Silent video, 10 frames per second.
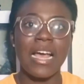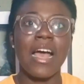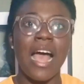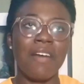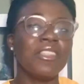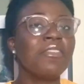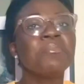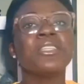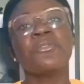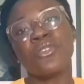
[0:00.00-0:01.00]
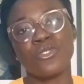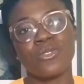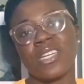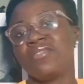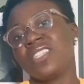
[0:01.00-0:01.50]
I've never been in one,
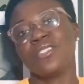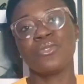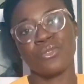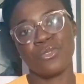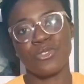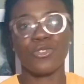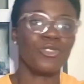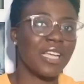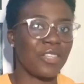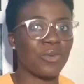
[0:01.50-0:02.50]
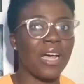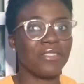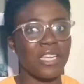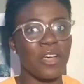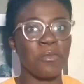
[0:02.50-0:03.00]
so I really don't know. So you guys will have
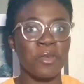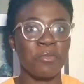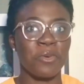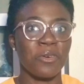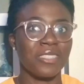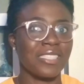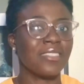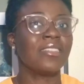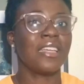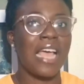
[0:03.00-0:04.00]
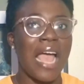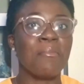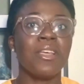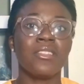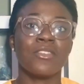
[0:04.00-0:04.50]
to help me, but I
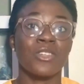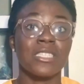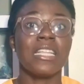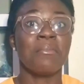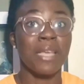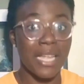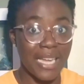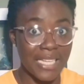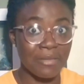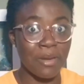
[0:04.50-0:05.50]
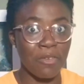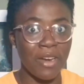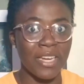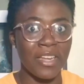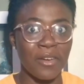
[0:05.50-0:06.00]
mean, consider me an expert
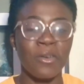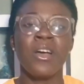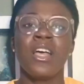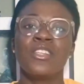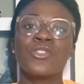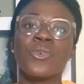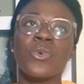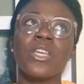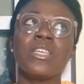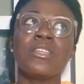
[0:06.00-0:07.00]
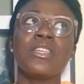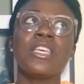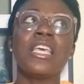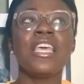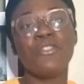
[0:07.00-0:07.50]
right now. So
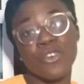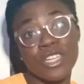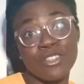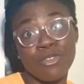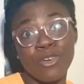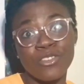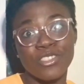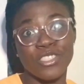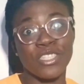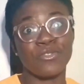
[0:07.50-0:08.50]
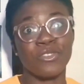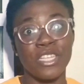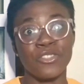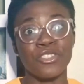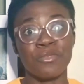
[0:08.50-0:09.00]
if you're in a long distance
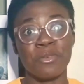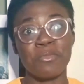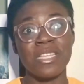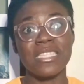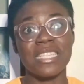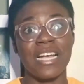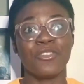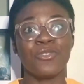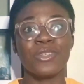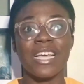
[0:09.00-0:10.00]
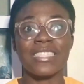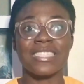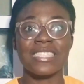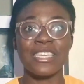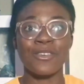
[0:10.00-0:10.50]
relationship, it means that you don't get to
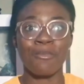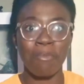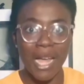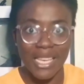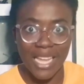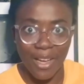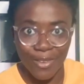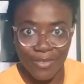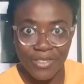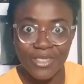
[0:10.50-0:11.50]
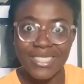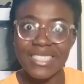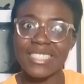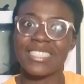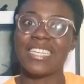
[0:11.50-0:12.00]
see your partner
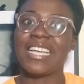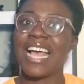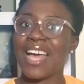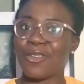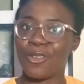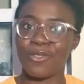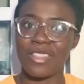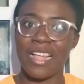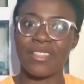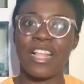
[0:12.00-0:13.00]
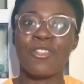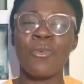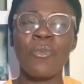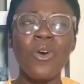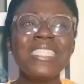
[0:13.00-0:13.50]
often and all of that. So
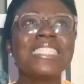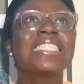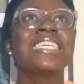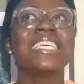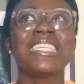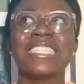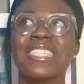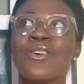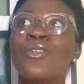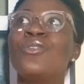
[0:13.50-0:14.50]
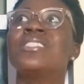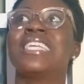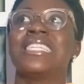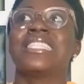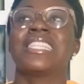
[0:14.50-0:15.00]
what is the
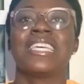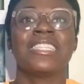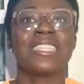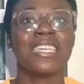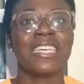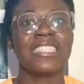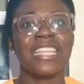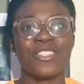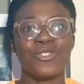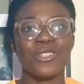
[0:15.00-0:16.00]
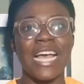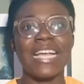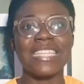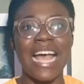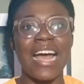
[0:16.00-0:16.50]
closest thing that you
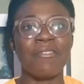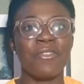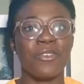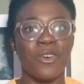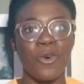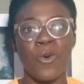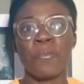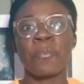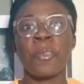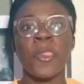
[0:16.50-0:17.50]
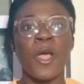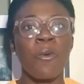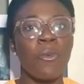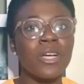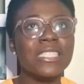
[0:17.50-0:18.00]
guys have? Or
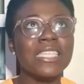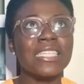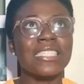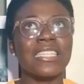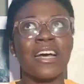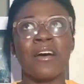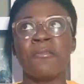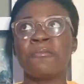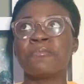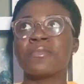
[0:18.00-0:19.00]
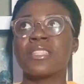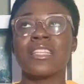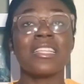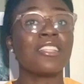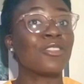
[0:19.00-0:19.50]
what is the
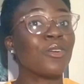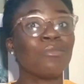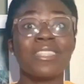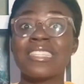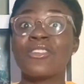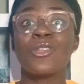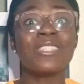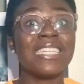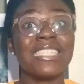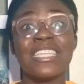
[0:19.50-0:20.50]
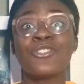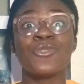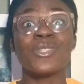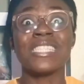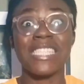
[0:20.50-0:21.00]
closest thing
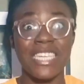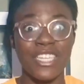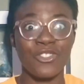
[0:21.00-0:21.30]
to seeing each